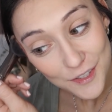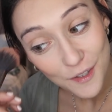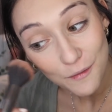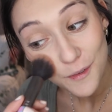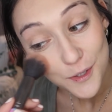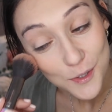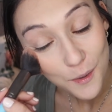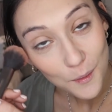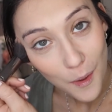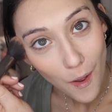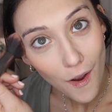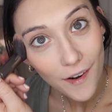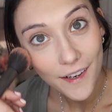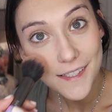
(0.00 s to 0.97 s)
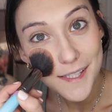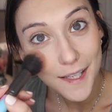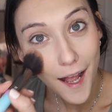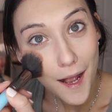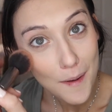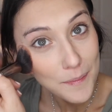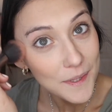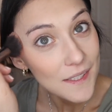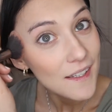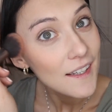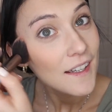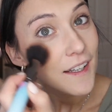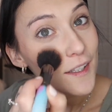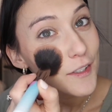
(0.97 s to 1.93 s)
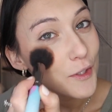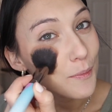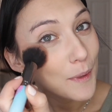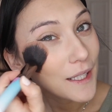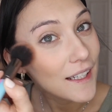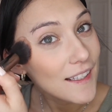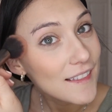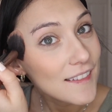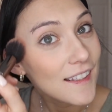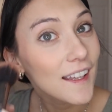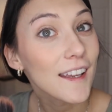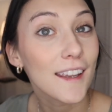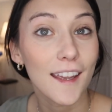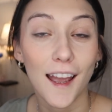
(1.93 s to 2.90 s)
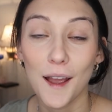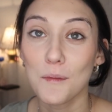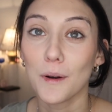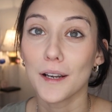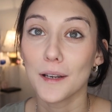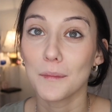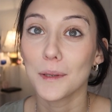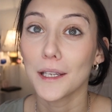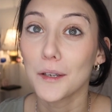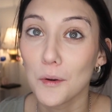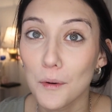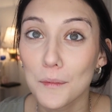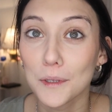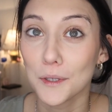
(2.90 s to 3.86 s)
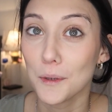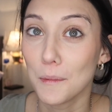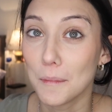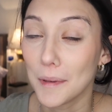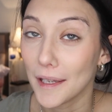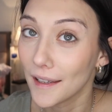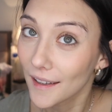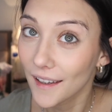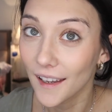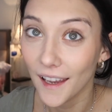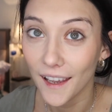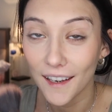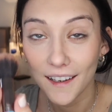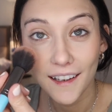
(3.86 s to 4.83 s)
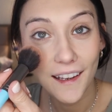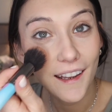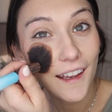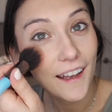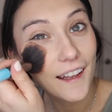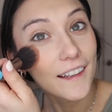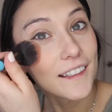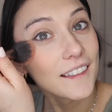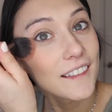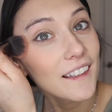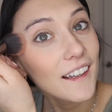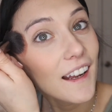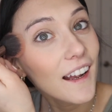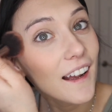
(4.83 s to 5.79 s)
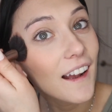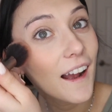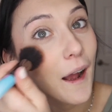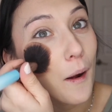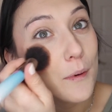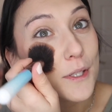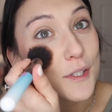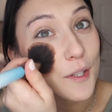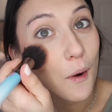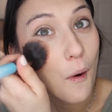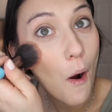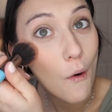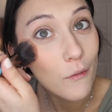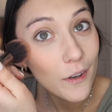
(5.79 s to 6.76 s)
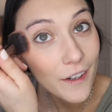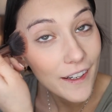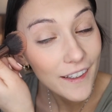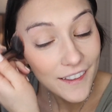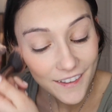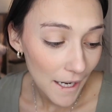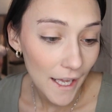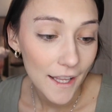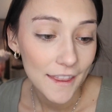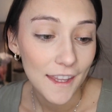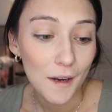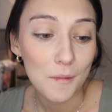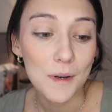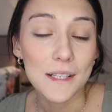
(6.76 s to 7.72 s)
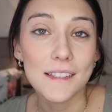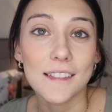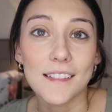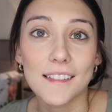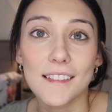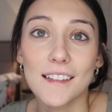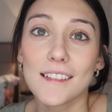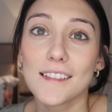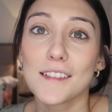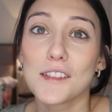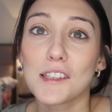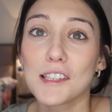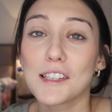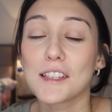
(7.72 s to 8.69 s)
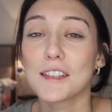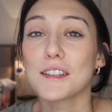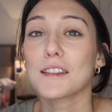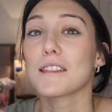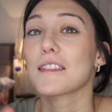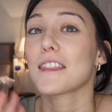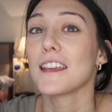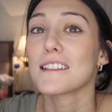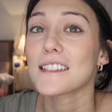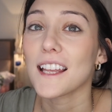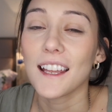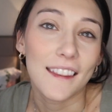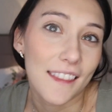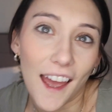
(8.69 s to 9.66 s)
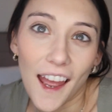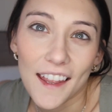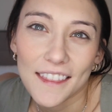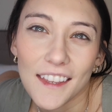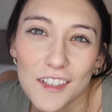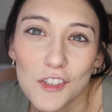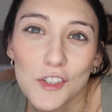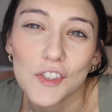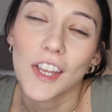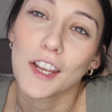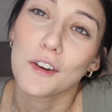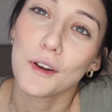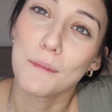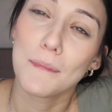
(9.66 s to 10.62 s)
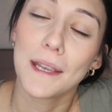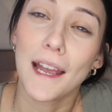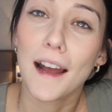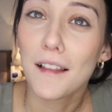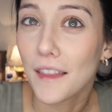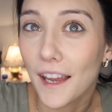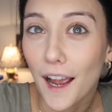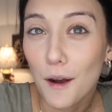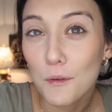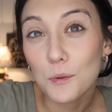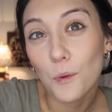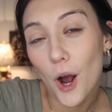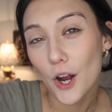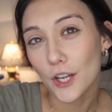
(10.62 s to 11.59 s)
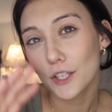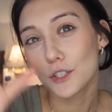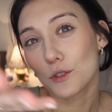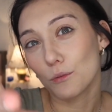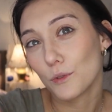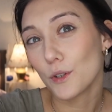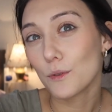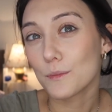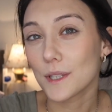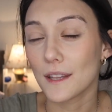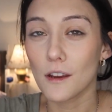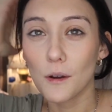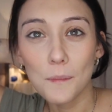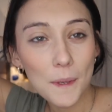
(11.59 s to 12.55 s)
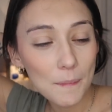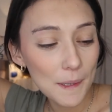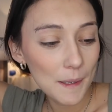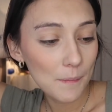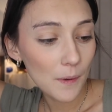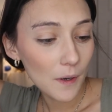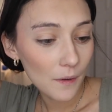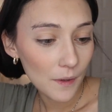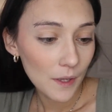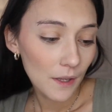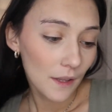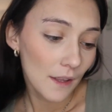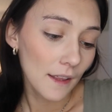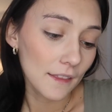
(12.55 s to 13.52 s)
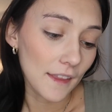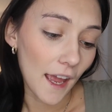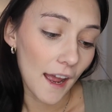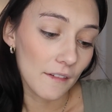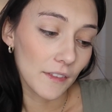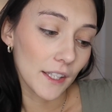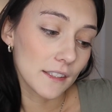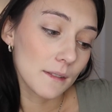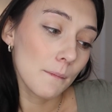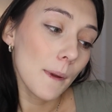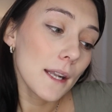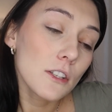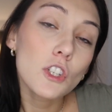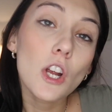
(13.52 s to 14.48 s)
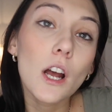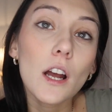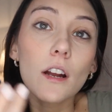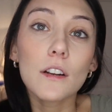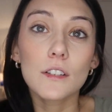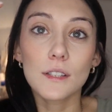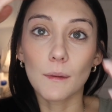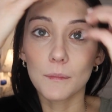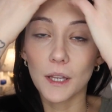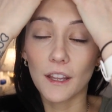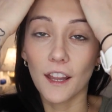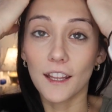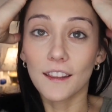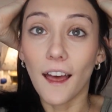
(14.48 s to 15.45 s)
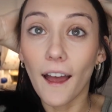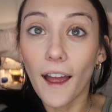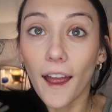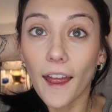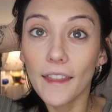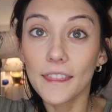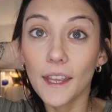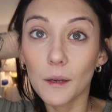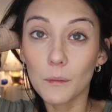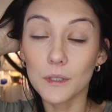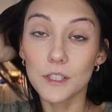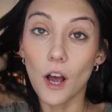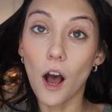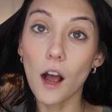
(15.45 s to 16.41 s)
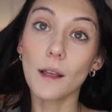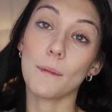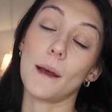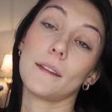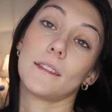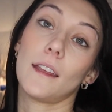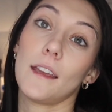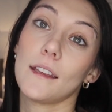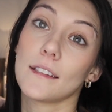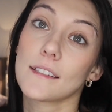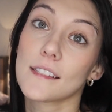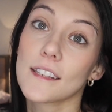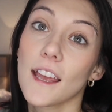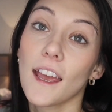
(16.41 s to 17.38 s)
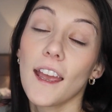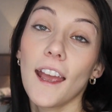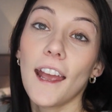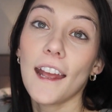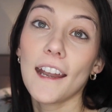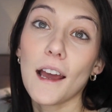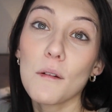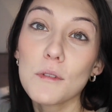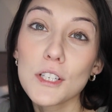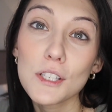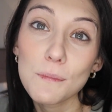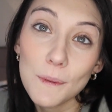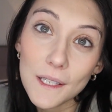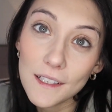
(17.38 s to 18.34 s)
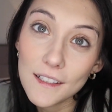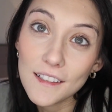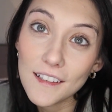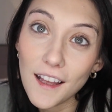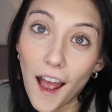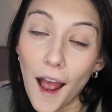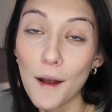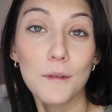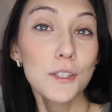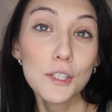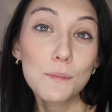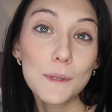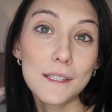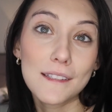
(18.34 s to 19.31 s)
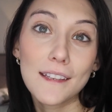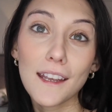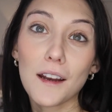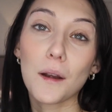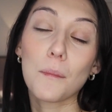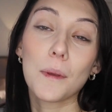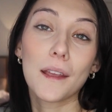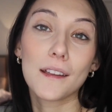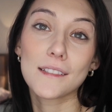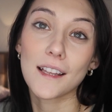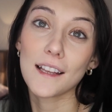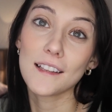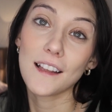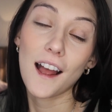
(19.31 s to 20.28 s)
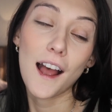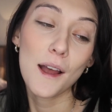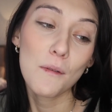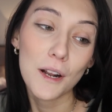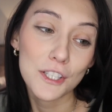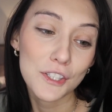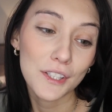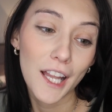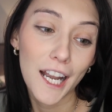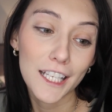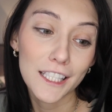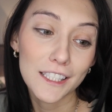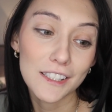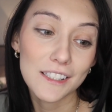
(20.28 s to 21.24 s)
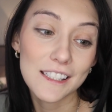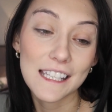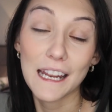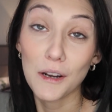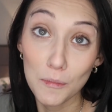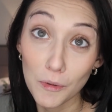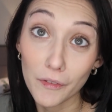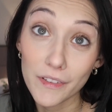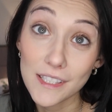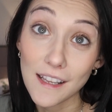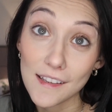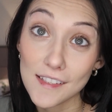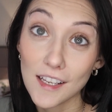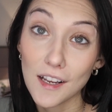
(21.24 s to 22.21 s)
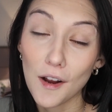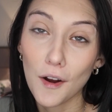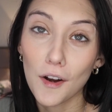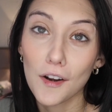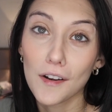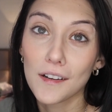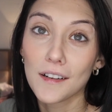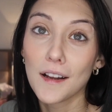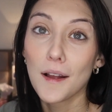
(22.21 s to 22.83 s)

shift for so long, I stopped just because like I wanted to be a normal human being again and I was so over it. But there was things like that just like creep me out. Like I would walk into rooms and there would be people that have like dementia or something like that, and they would talk about things and I would just be scared because I watched a lot of scary movies as a younger